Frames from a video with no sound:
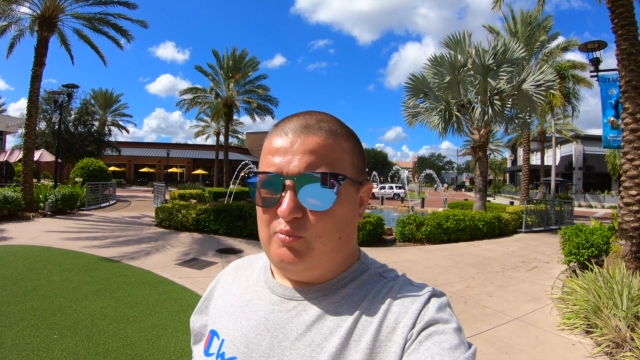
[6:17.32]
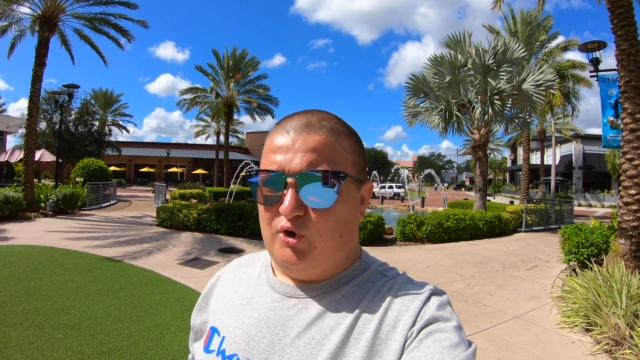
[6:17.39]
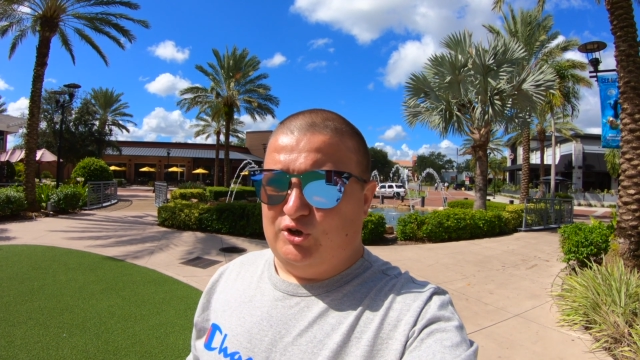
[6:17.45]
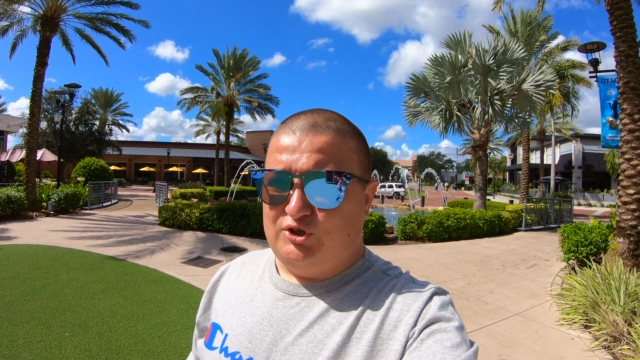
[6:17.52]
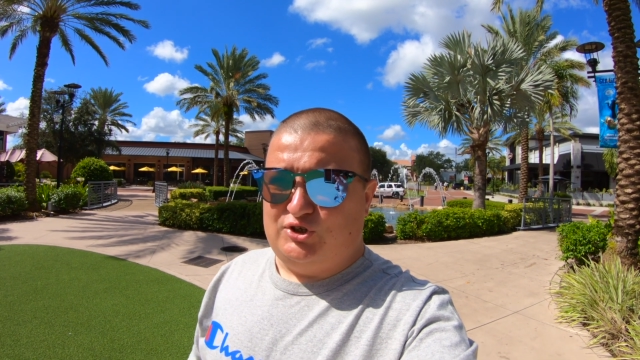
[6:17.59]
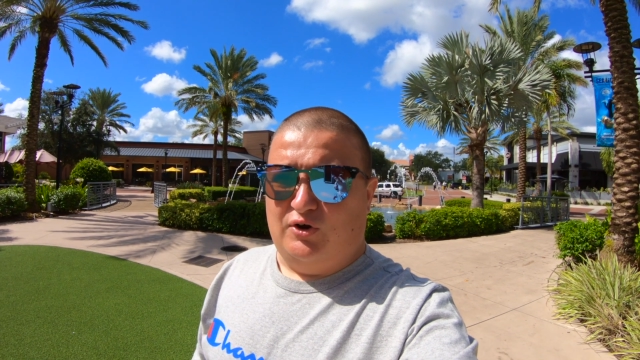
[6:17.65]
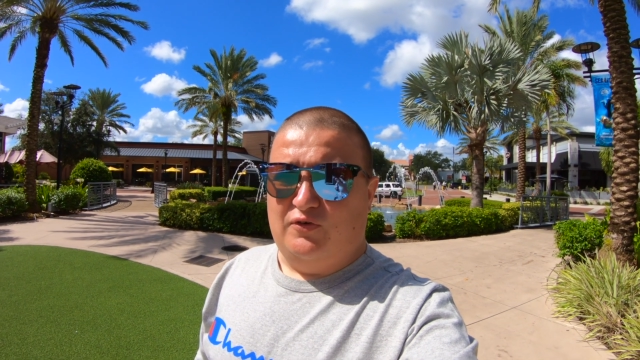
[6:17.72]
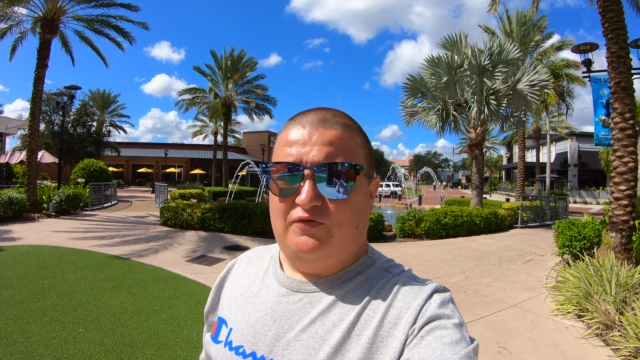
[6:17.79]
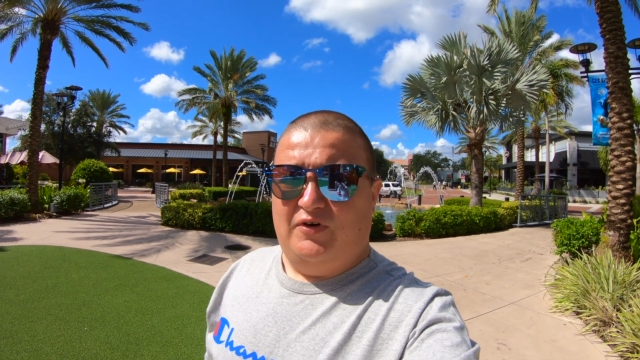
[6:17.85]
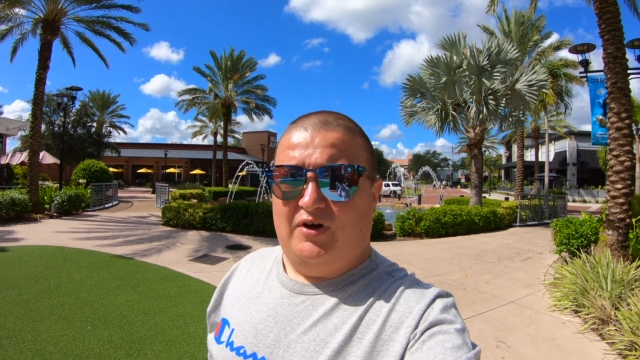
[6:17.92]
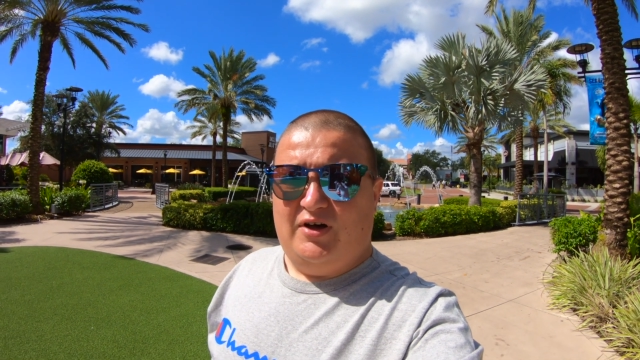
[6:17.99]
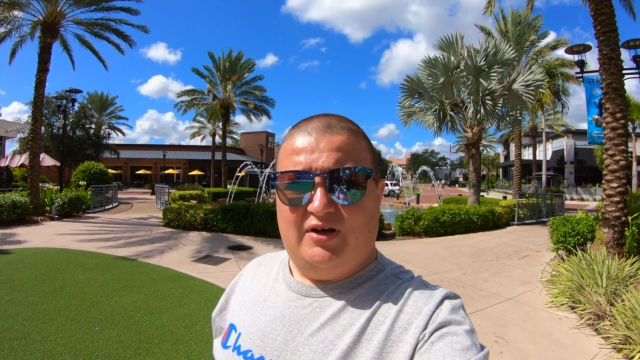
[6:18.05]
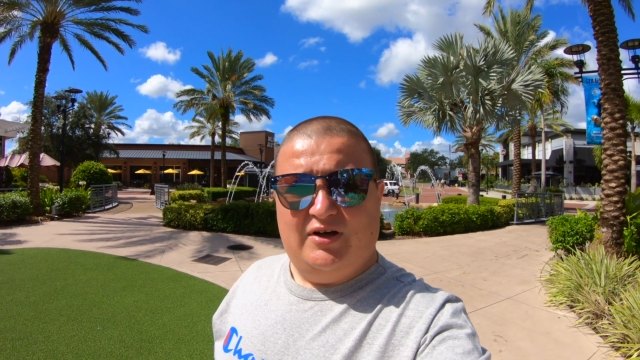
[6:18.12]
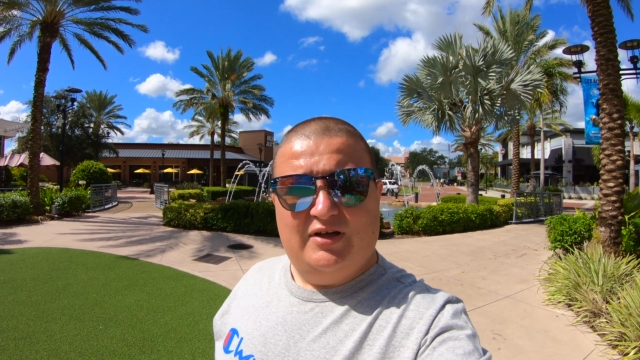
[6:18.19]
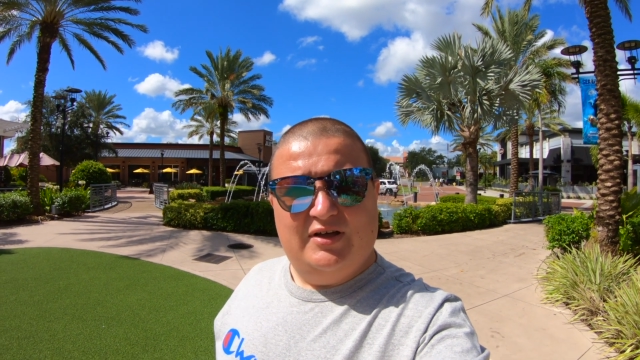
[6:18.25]
But so
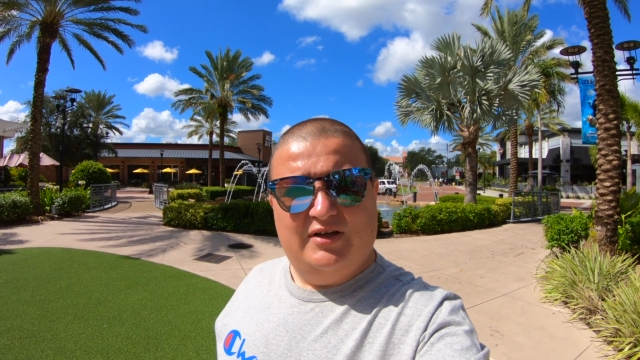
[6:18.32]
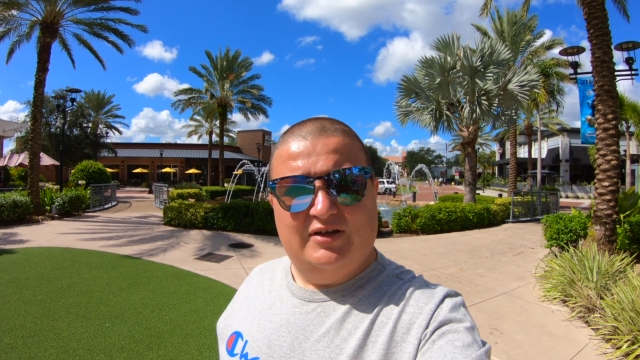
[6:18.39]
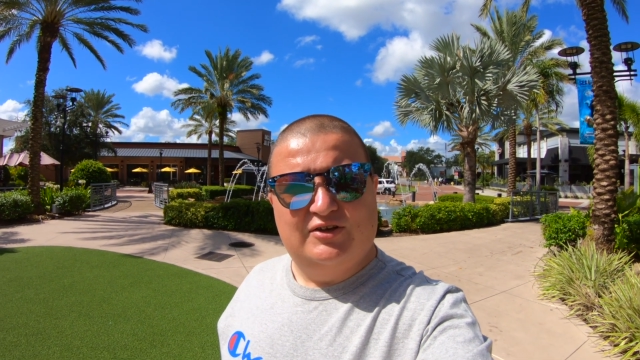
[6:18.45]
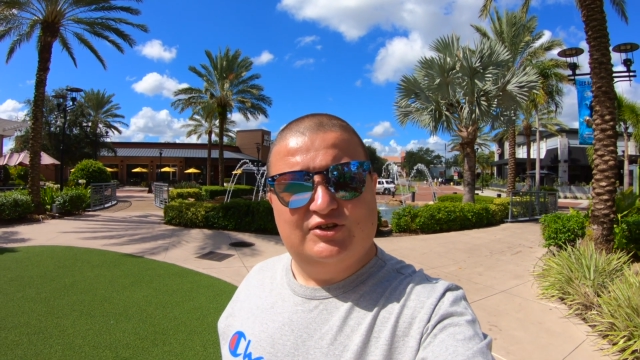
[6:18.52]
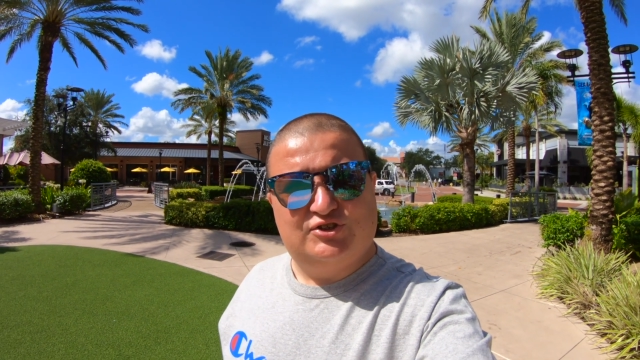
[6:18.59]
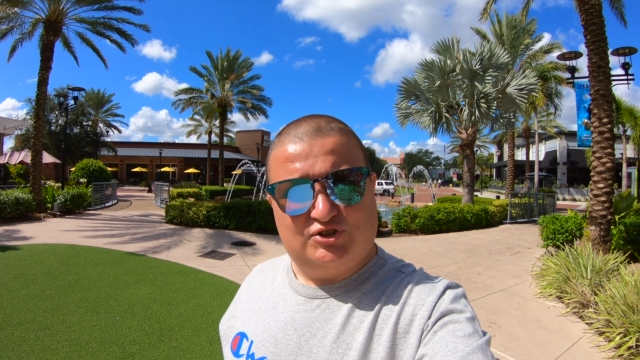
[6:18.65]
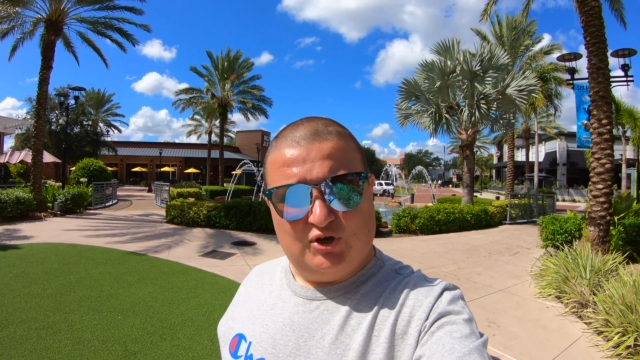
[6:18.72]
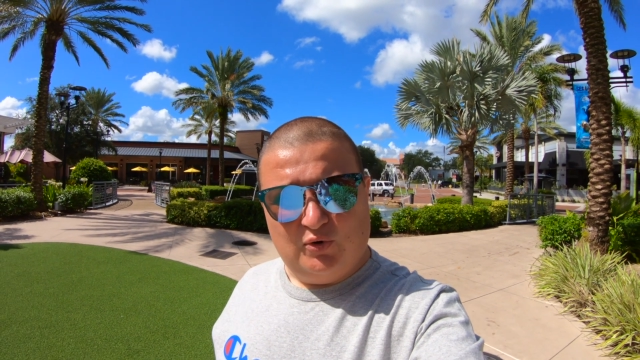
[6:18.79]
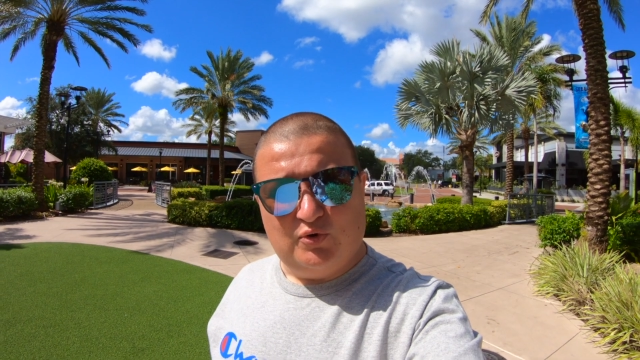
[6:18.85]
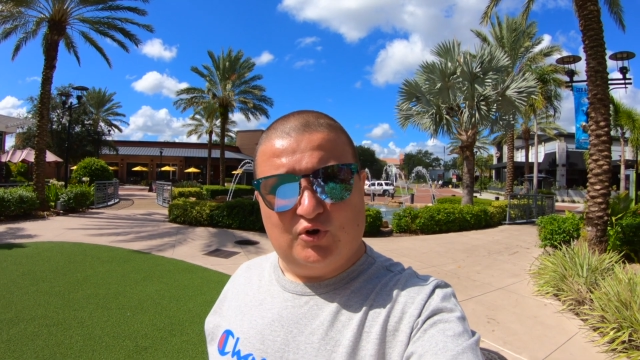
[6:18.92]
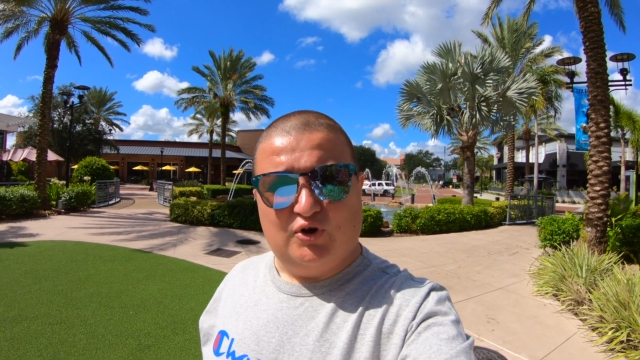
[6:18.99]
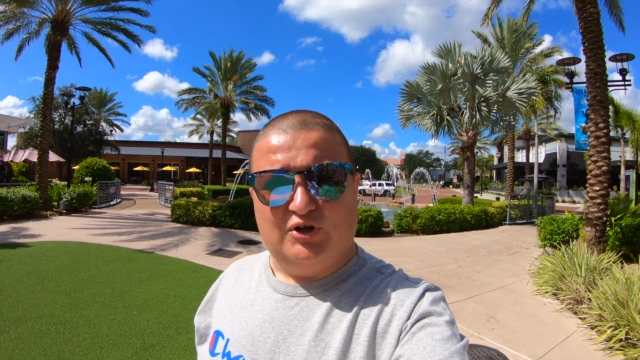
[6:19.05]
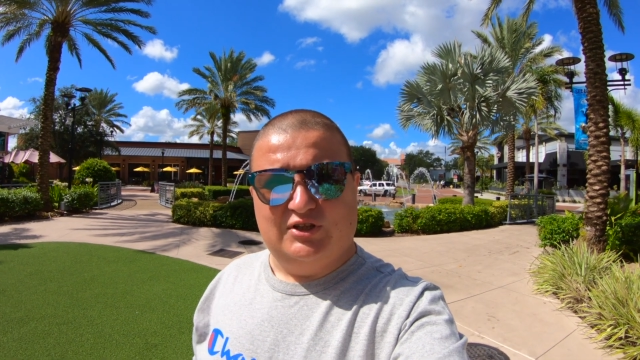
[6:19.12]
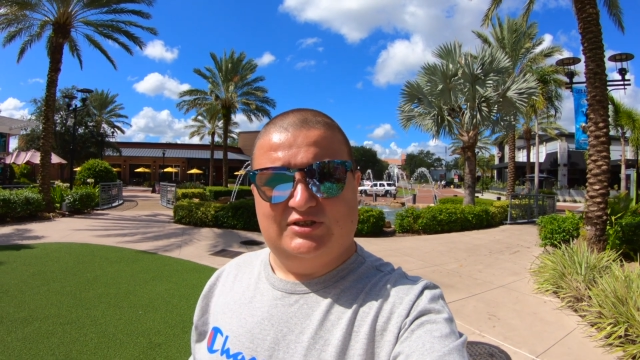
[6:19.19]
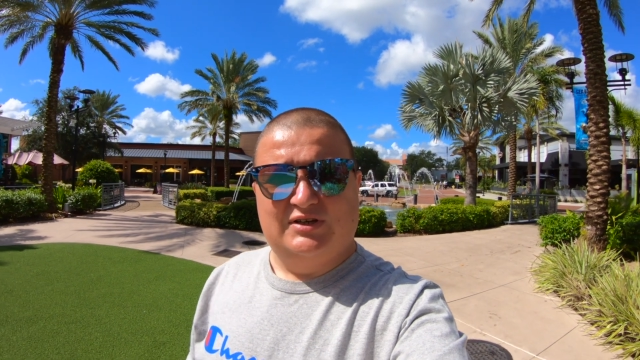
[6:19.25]
far, so good.